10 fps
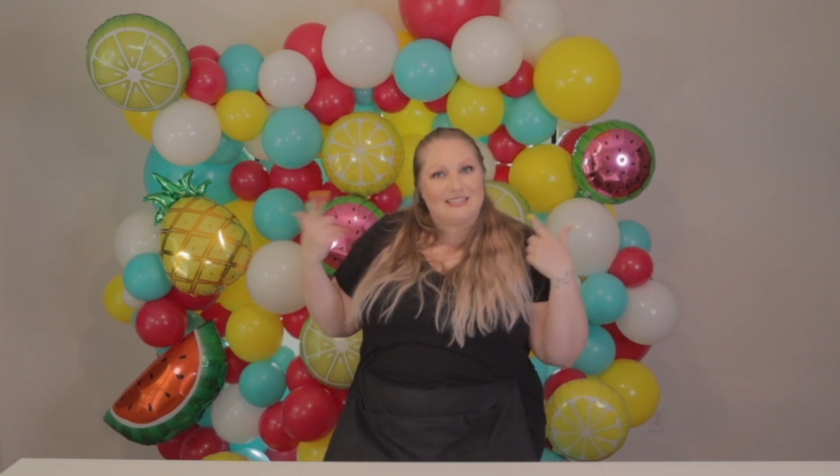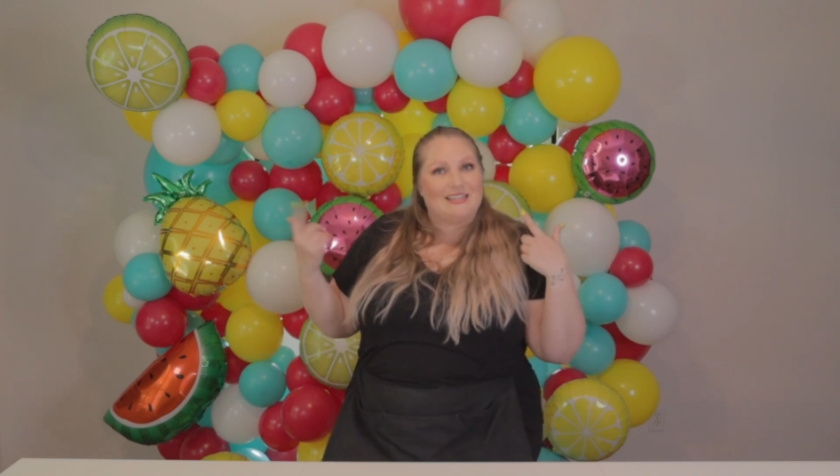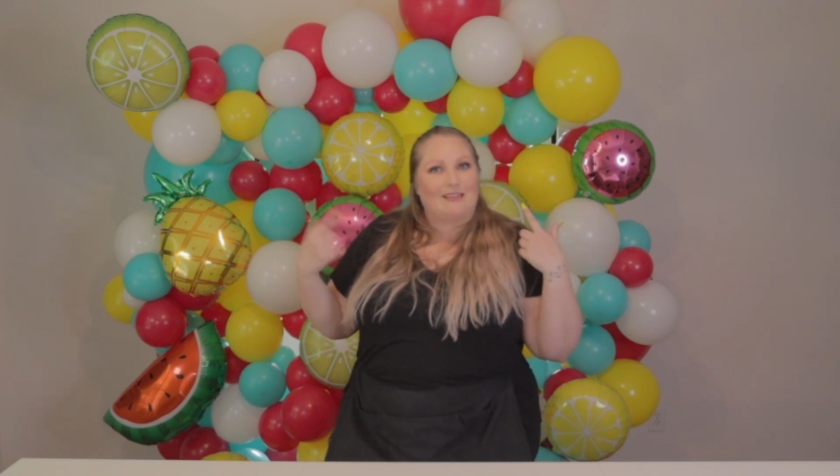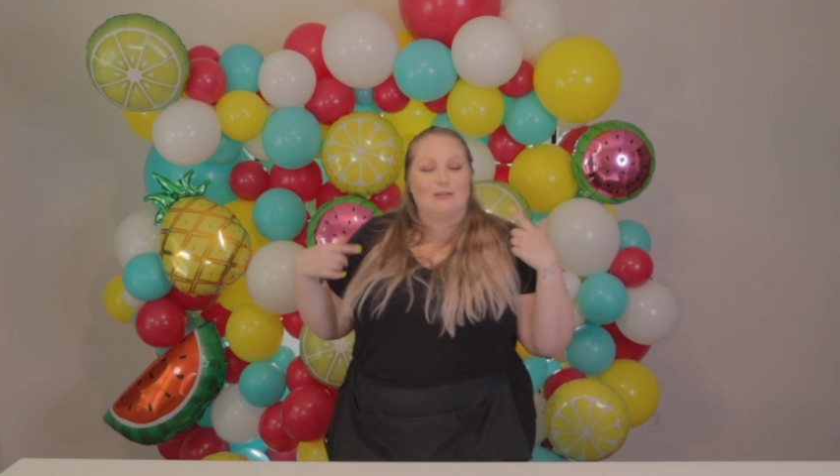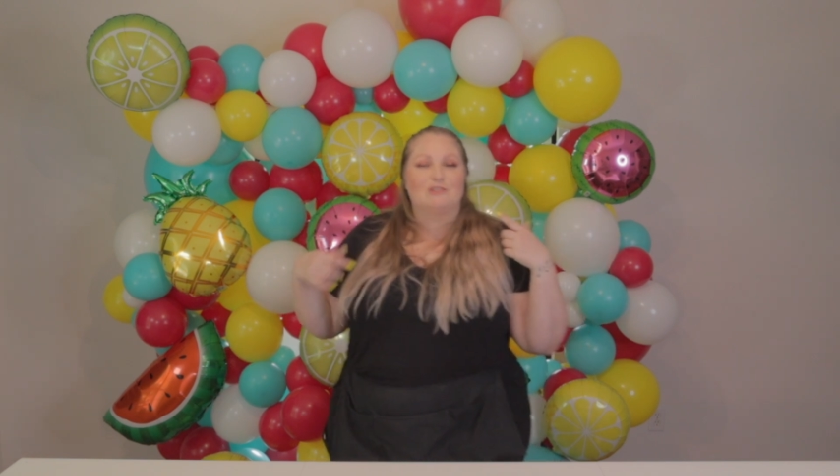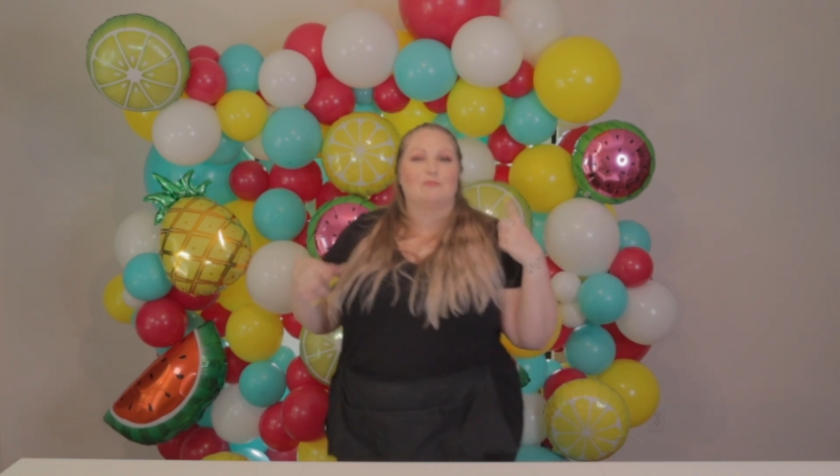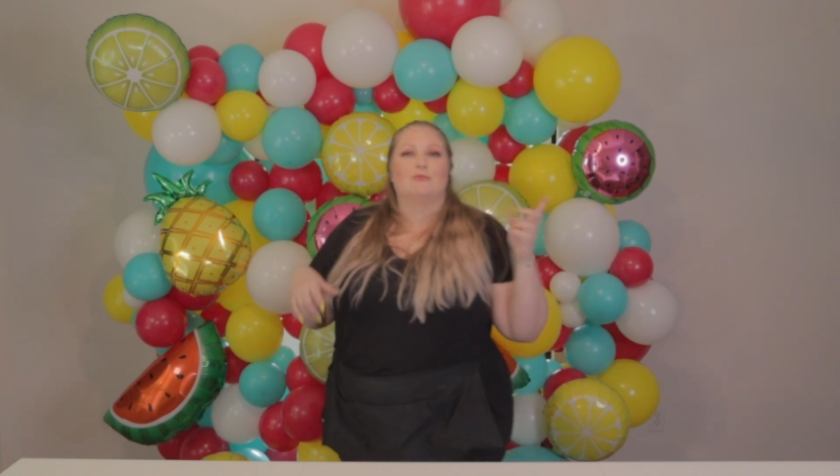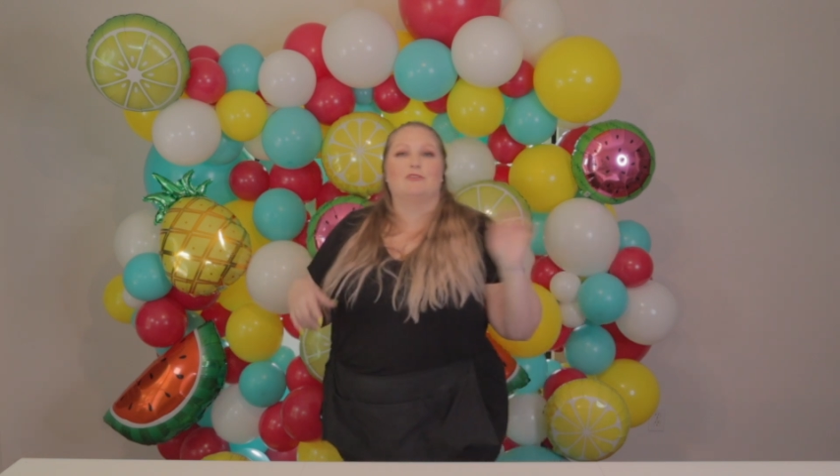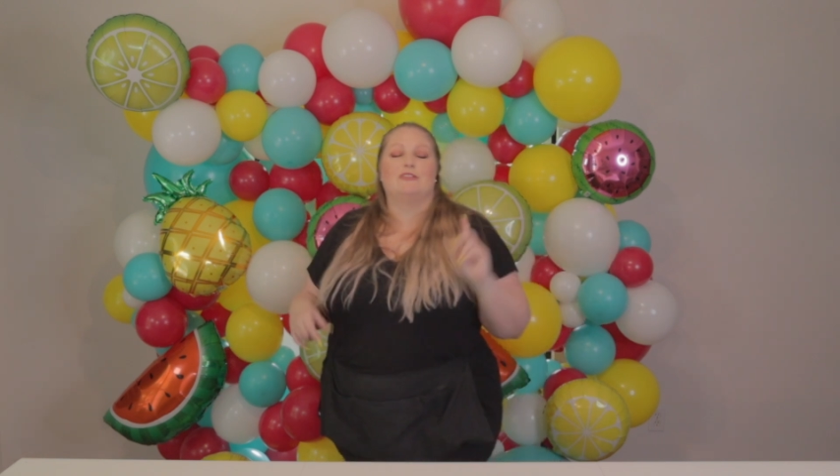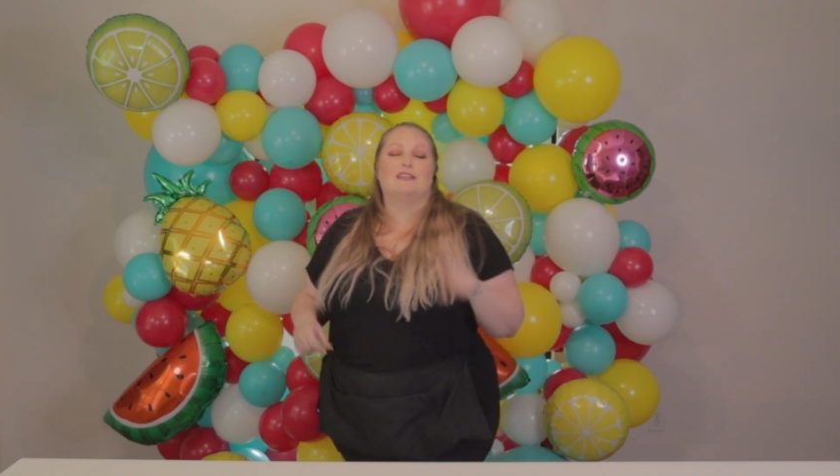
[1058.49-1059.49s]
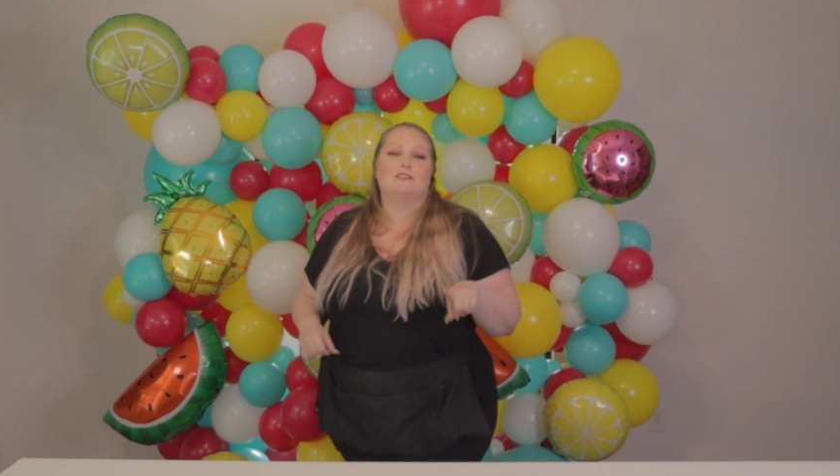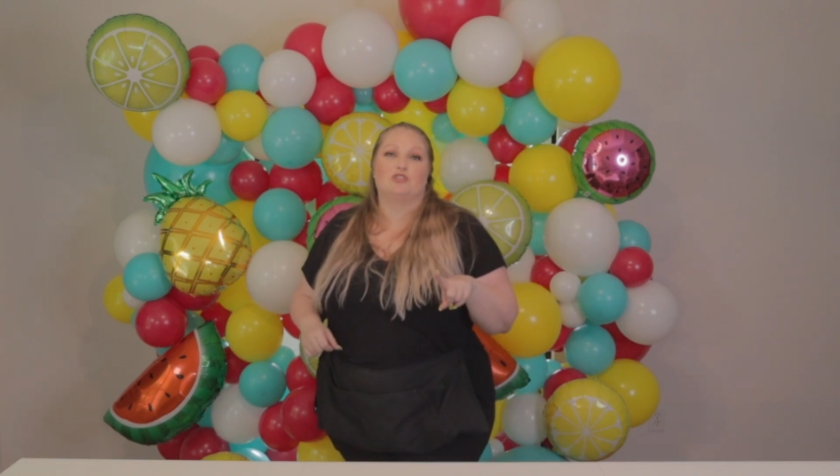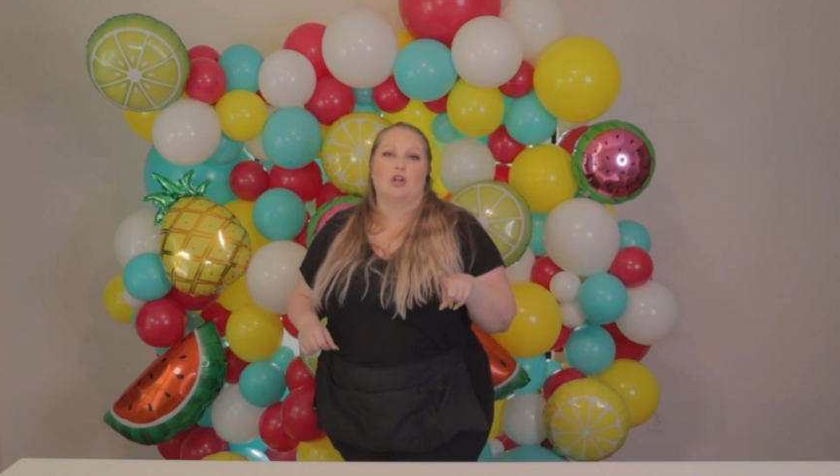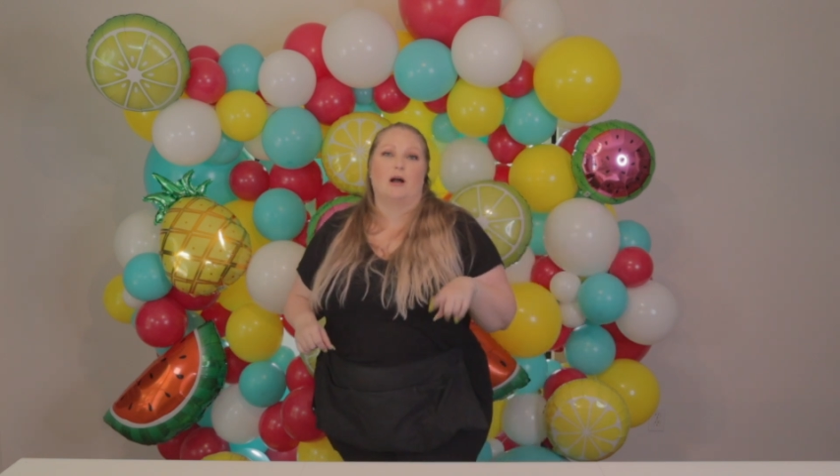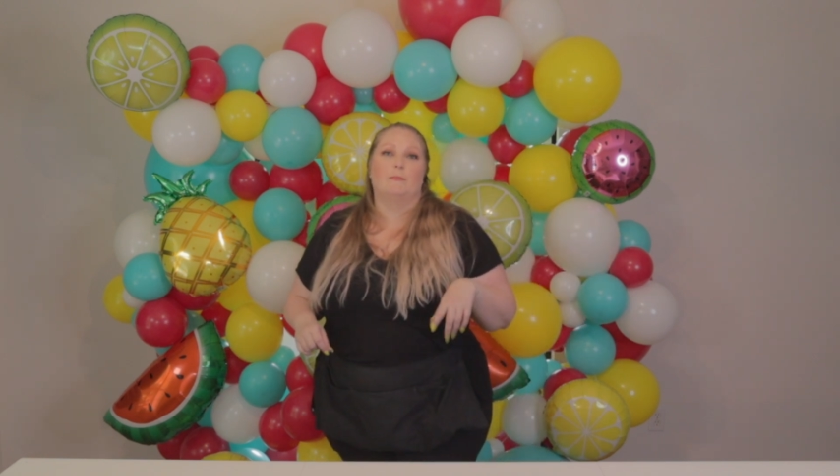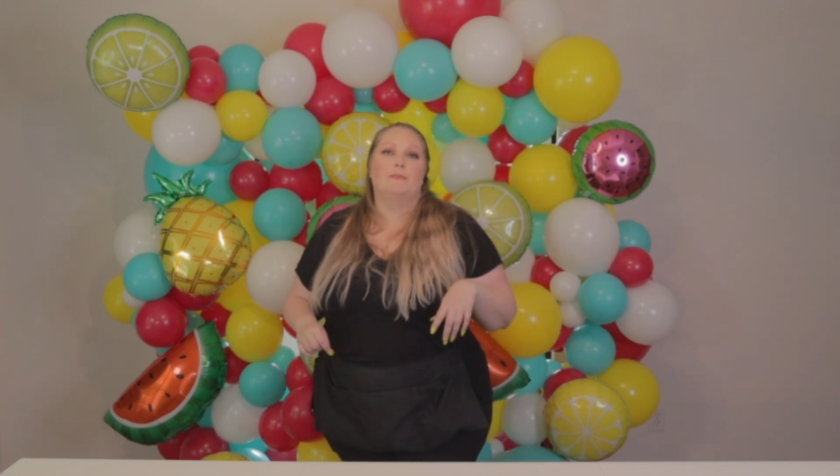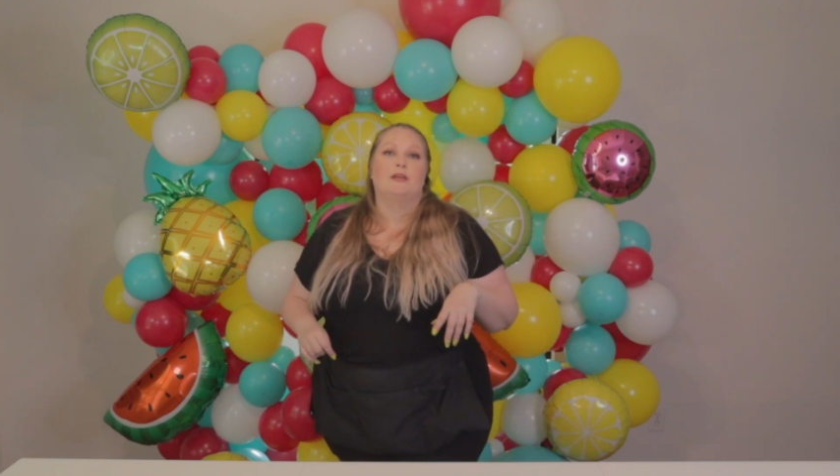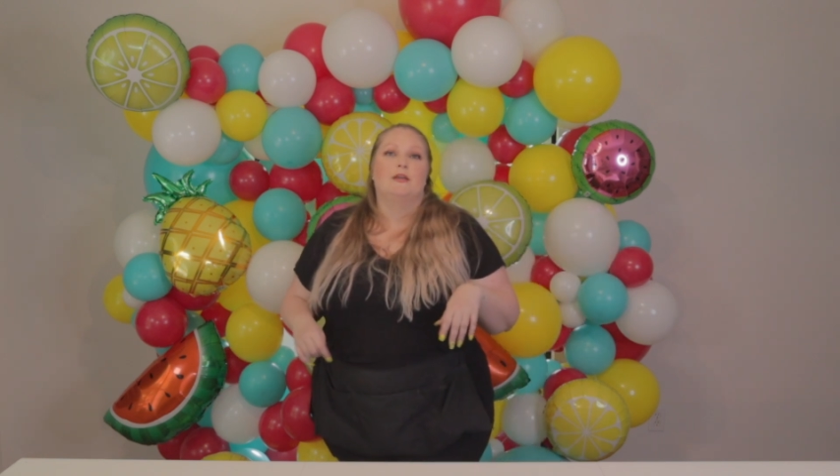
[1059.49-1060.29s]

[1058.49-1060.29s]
and yellows from a previous job.